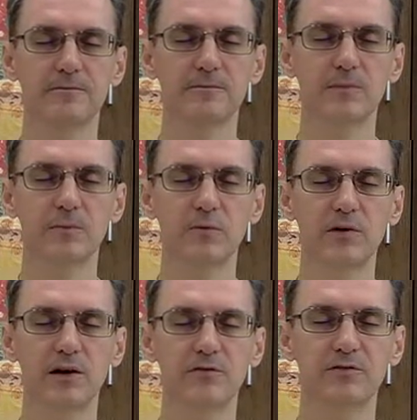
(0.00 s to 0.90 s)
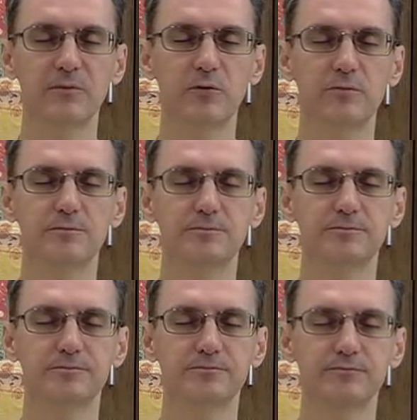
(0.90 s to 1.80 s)
more comfortable.
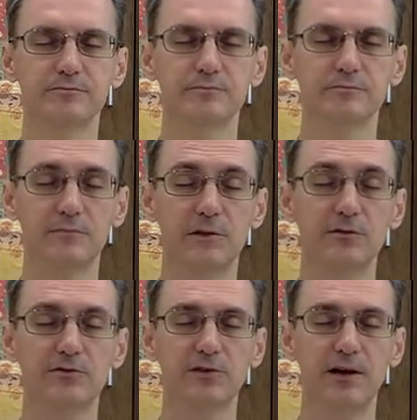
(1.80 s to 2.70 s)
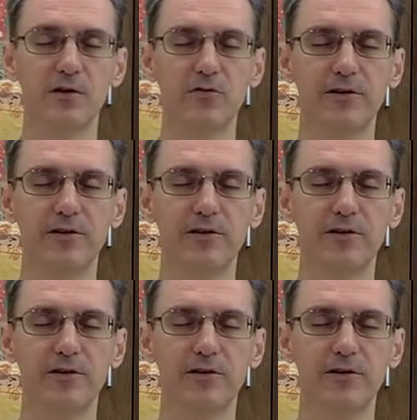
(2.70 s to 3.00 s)
It's also healthier.